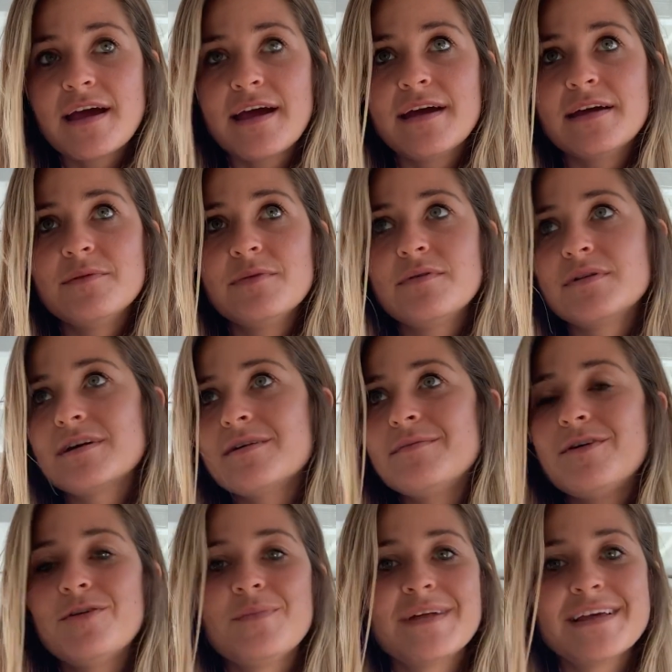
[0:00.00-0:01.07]
and we would come
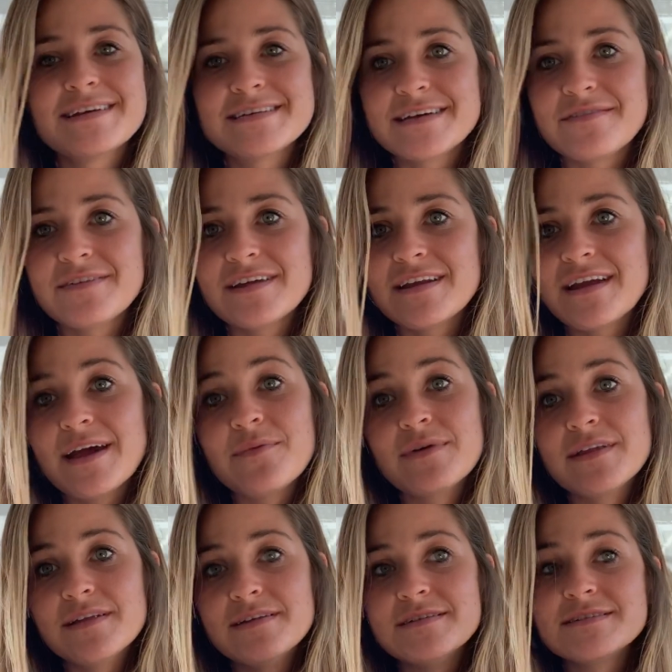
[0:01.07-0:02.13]
home at like 7 at night
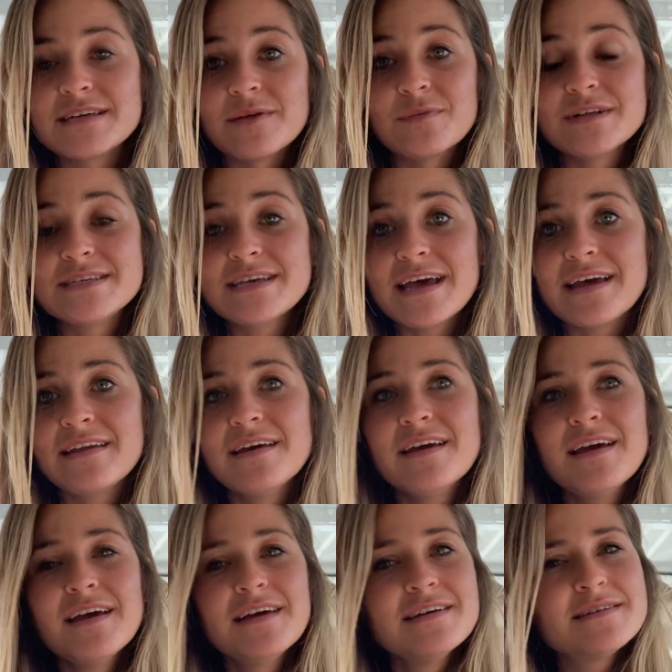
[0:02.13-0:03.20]
when the sun would set.
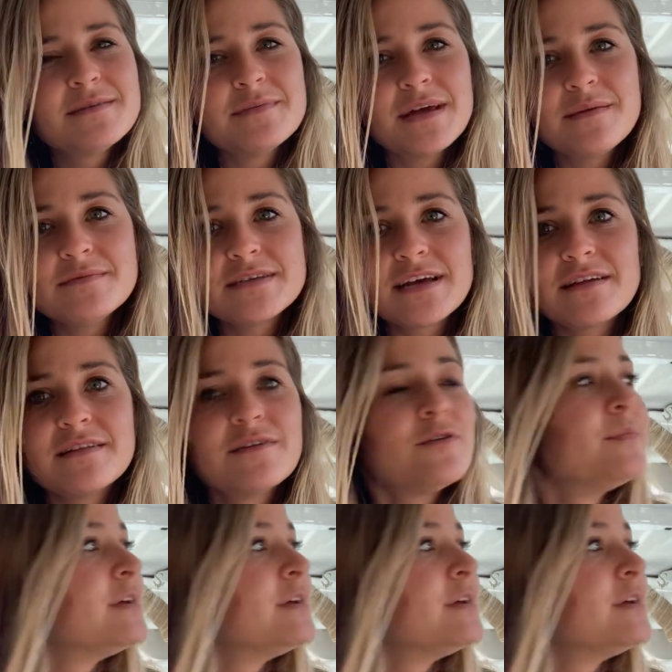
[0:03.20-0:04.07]
Sometimes like a little